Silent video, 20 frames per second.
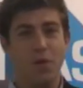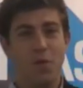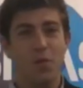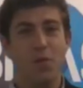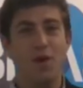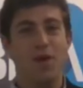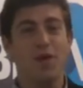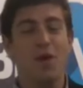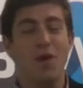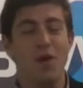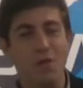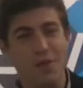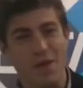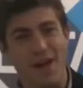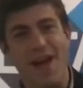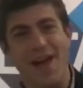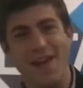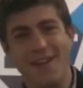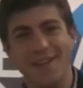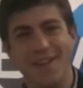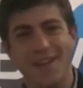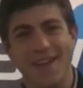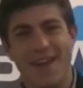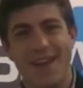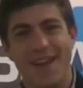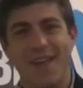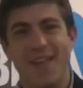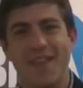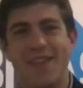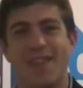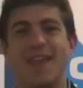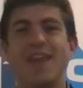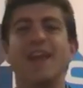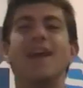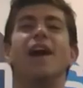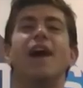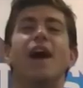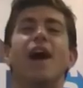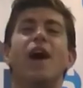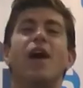we call that
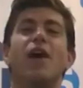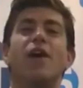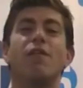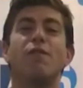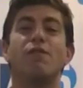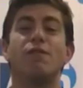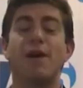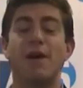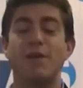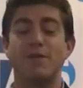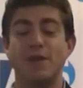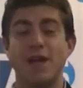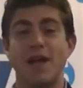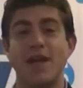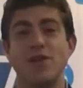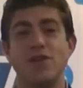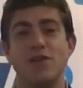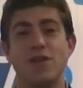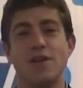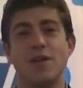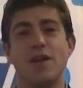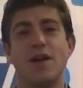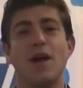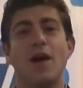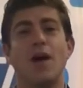the foundation